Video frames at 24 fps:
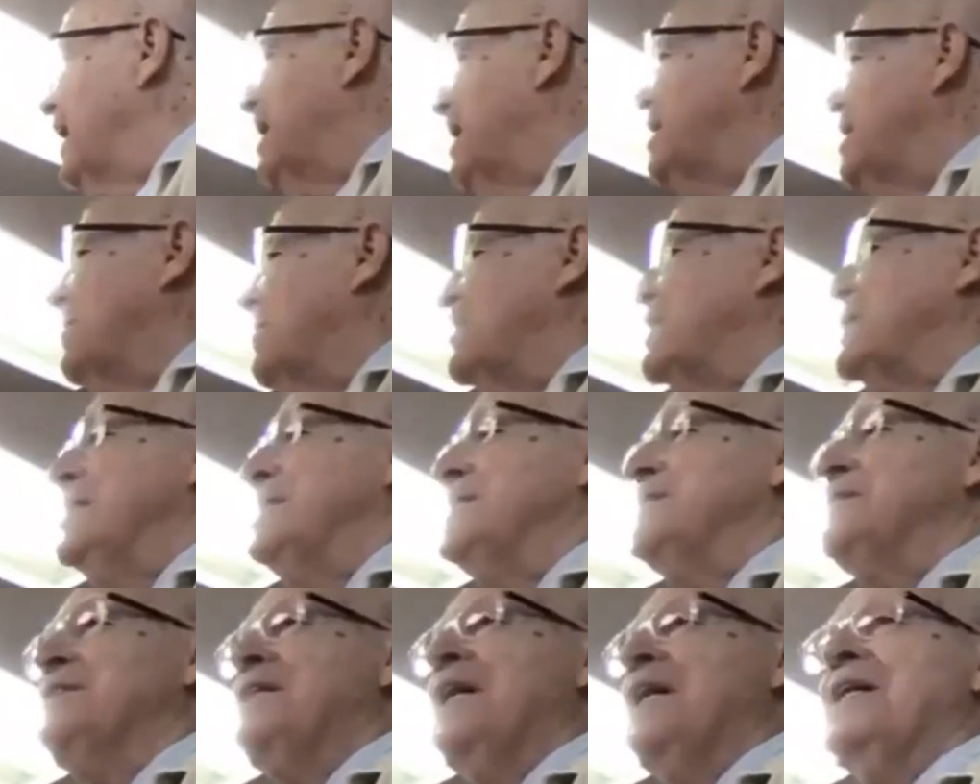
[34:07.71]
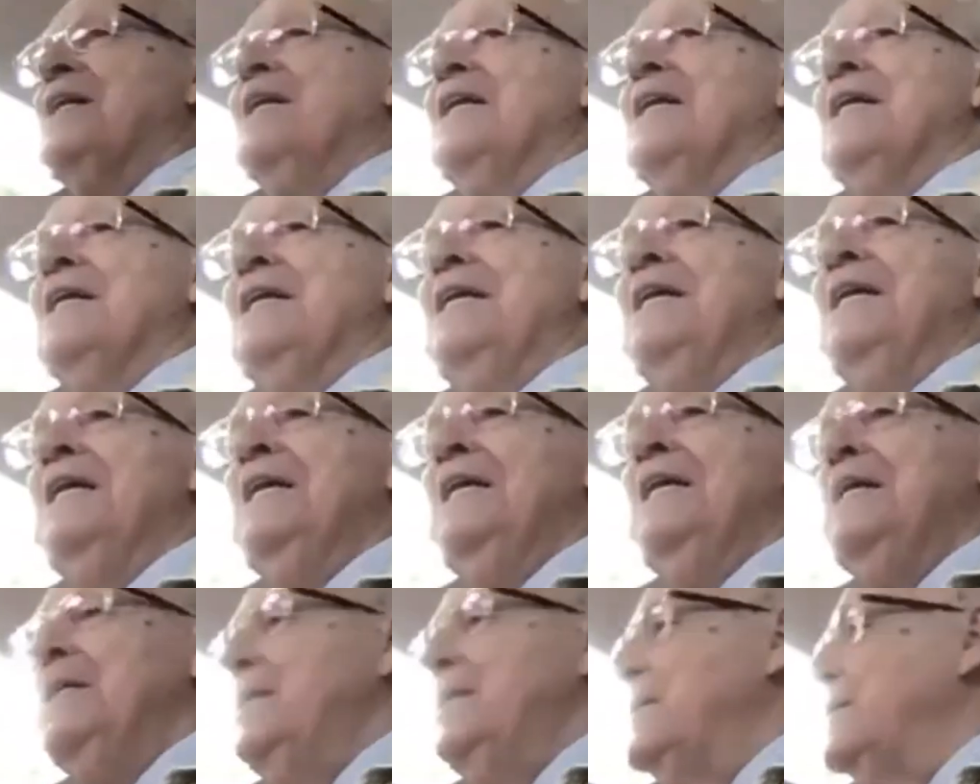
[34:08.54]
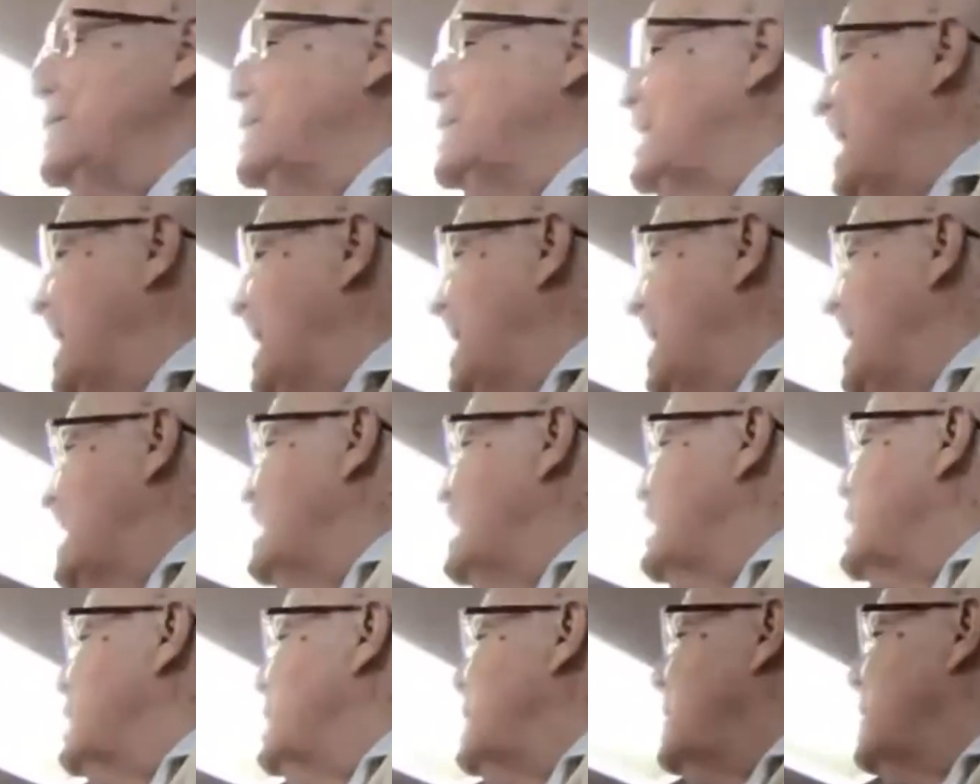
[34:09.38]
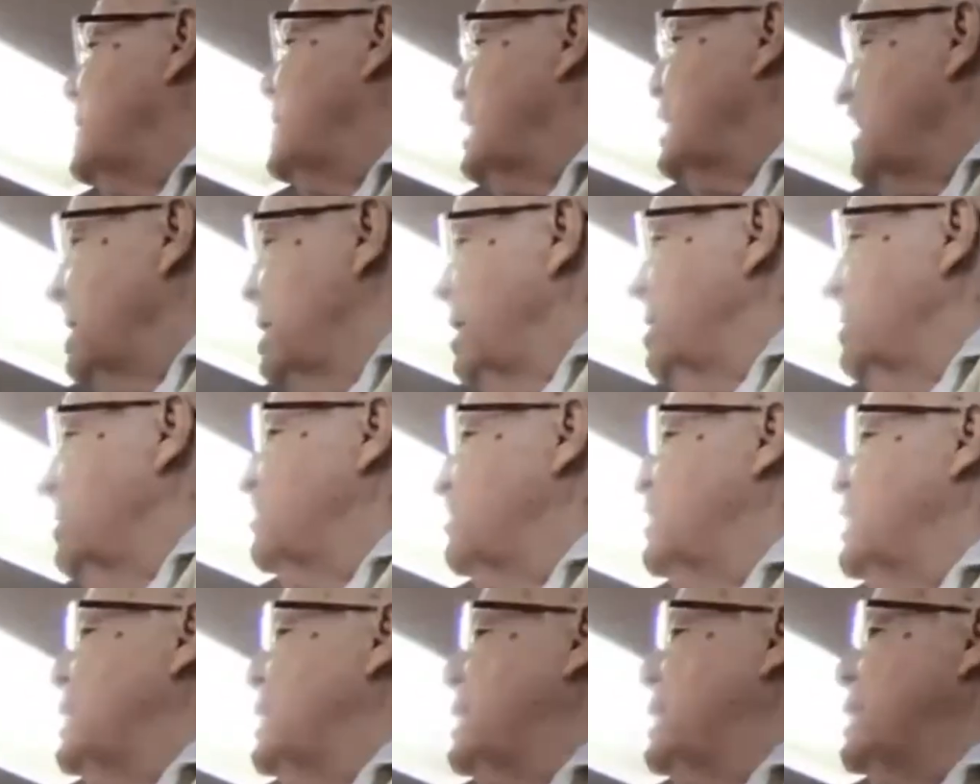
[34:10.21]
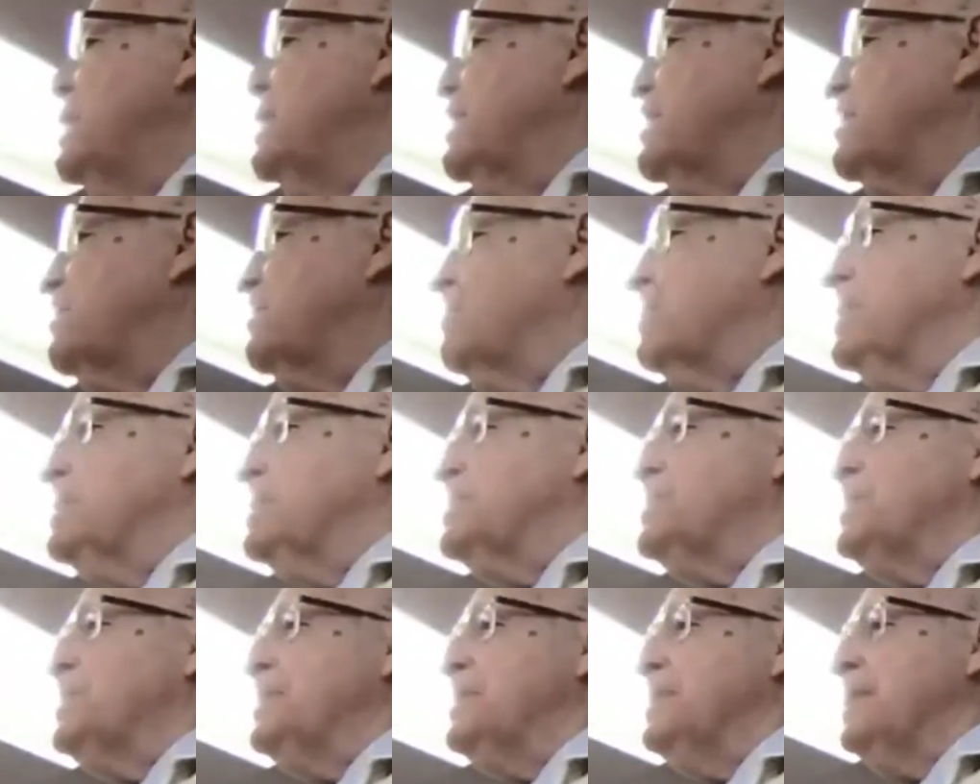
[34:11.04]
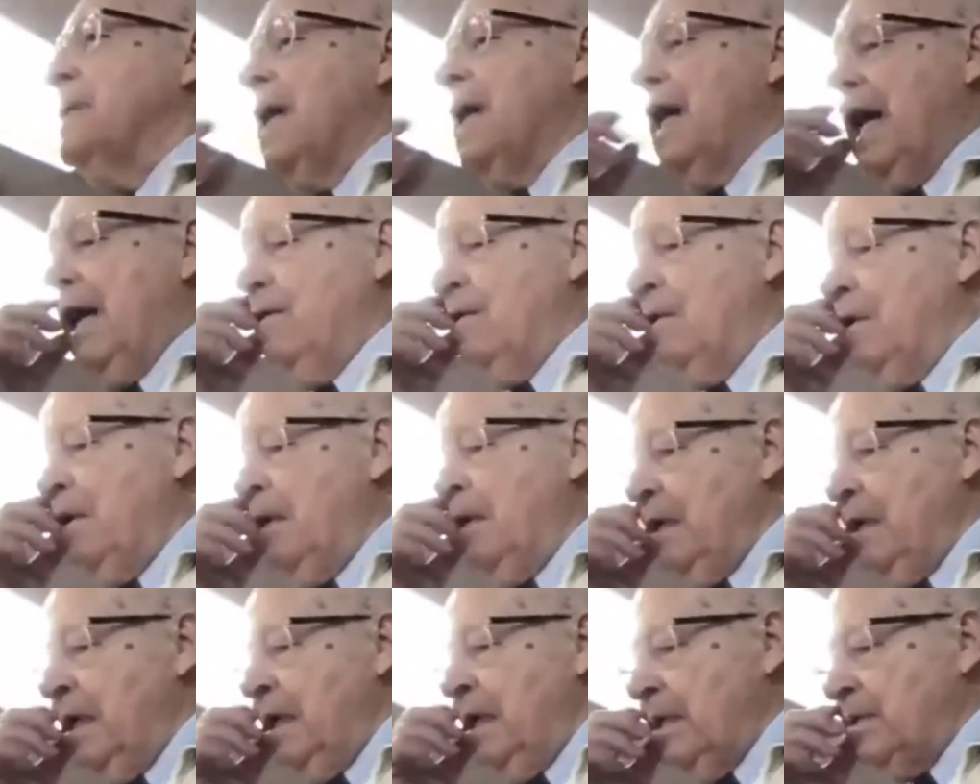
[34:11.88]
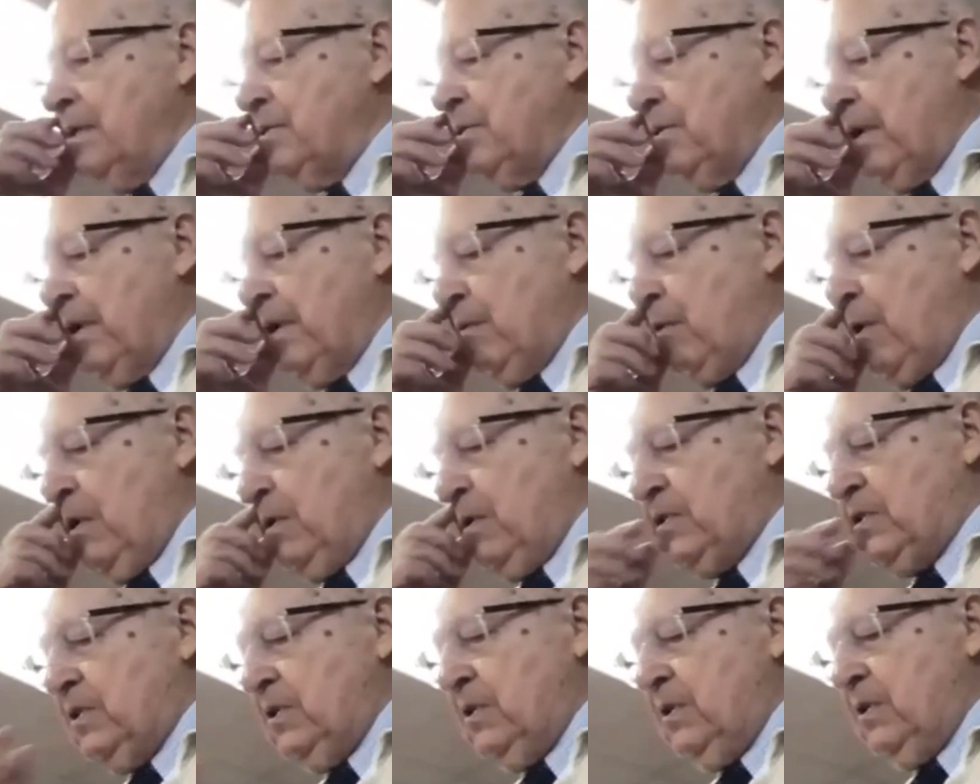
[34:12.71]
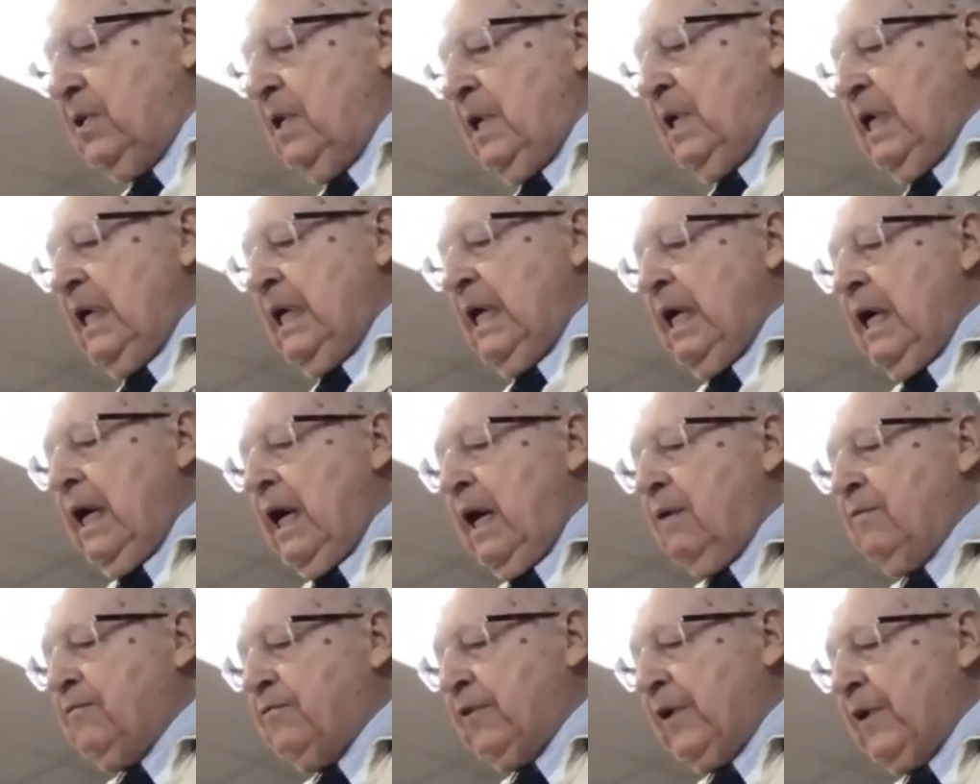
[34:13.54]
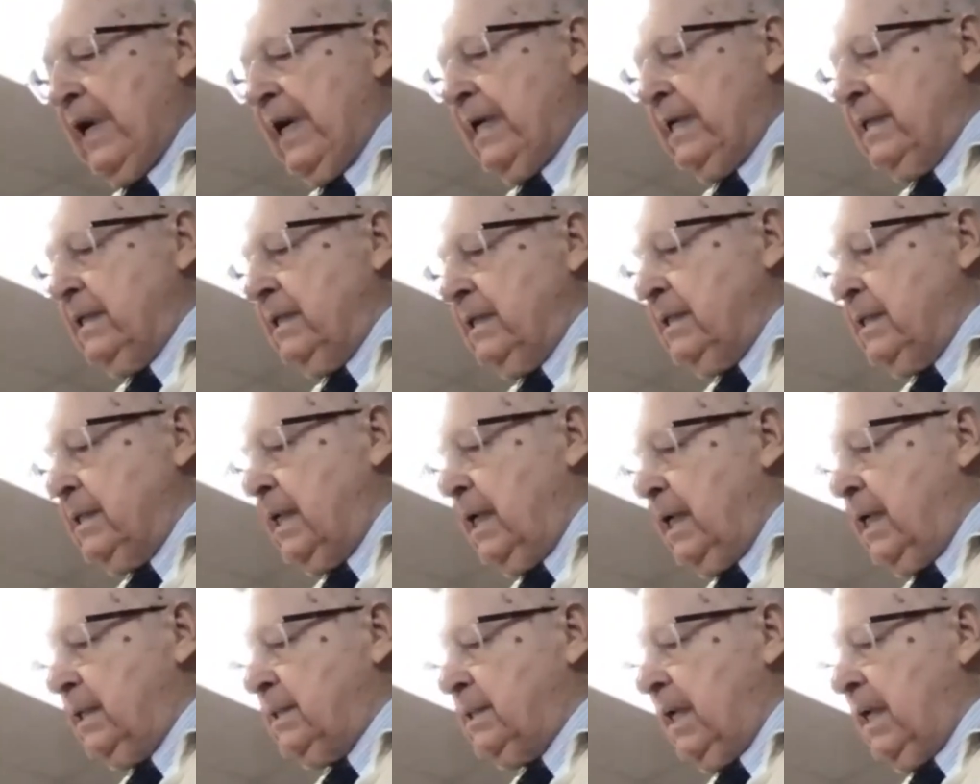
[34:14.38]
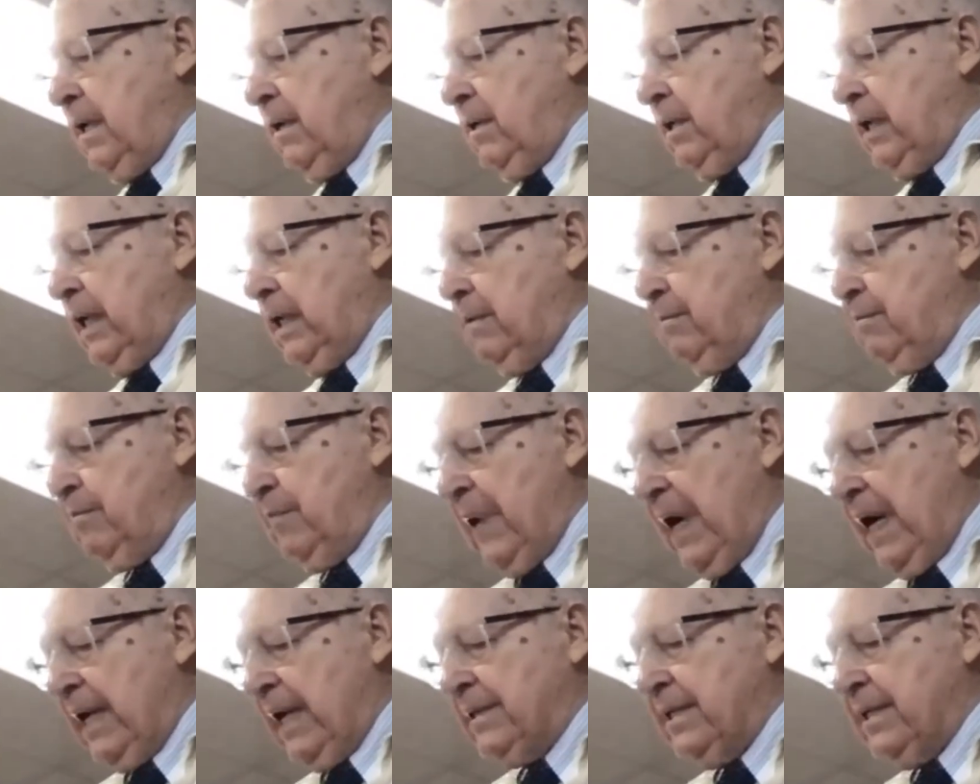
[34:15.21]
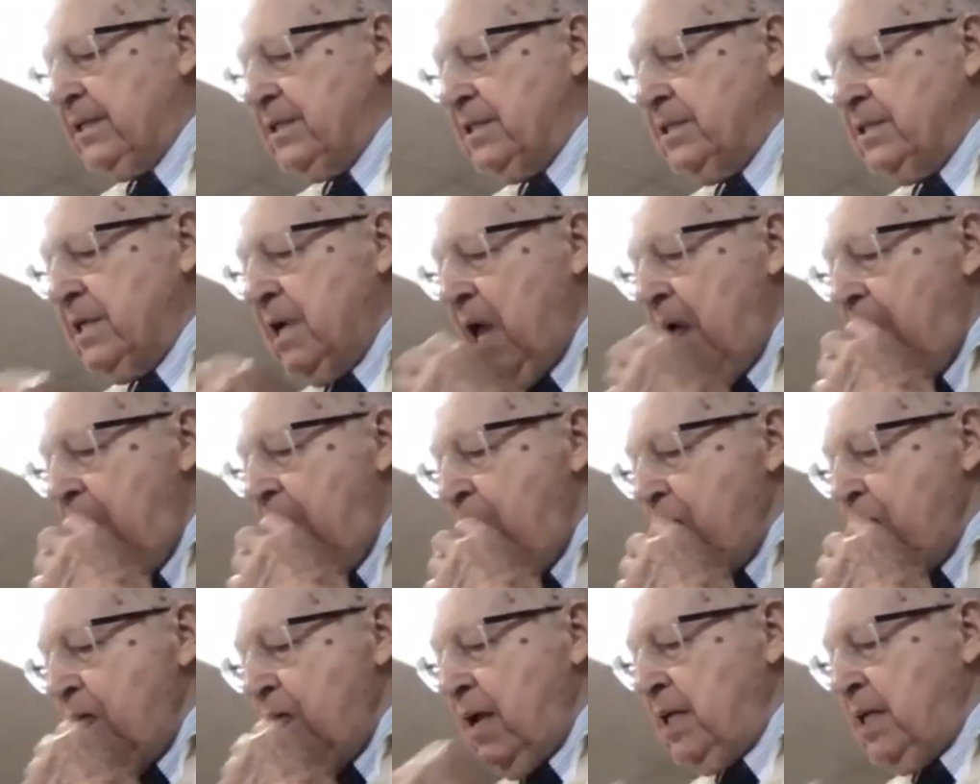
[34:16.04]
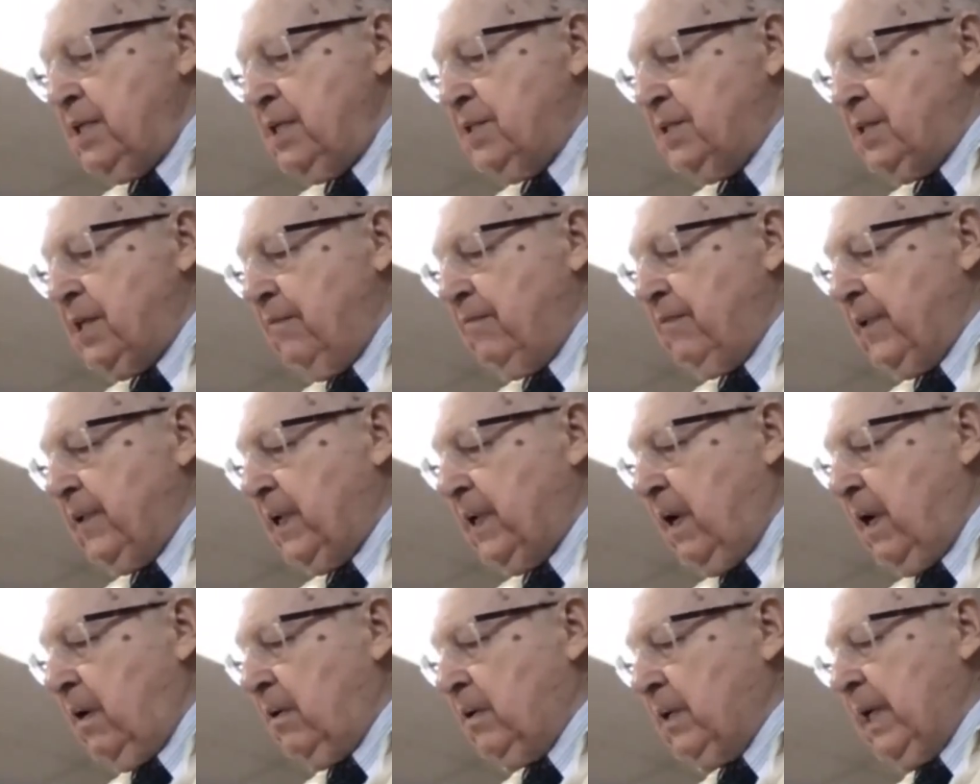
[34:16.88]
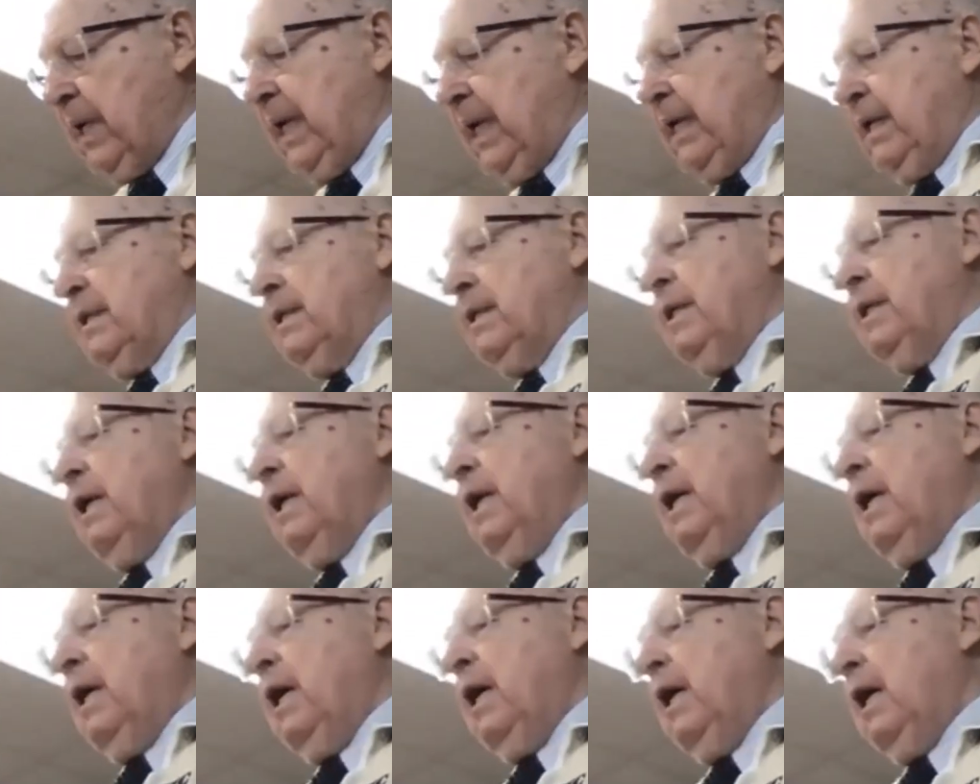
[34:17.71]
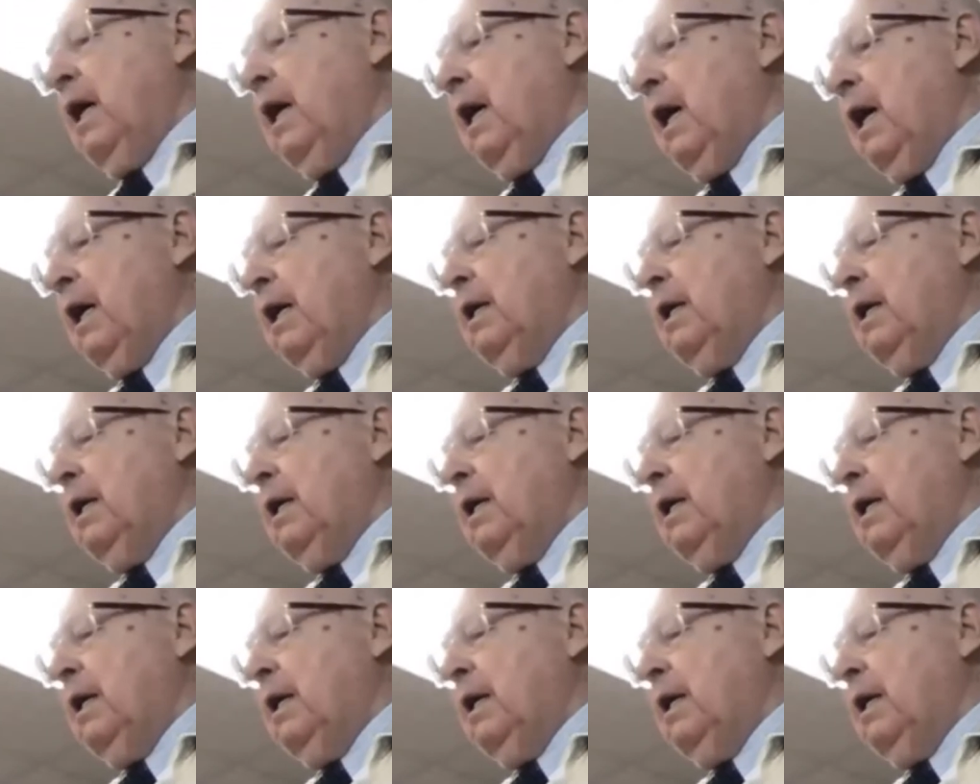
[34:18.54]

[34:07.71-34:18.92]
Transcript: in on you, and suddenly you can't live the Christian life. And so he wrote to a friend uh, telling him about this, his difficulty and uh,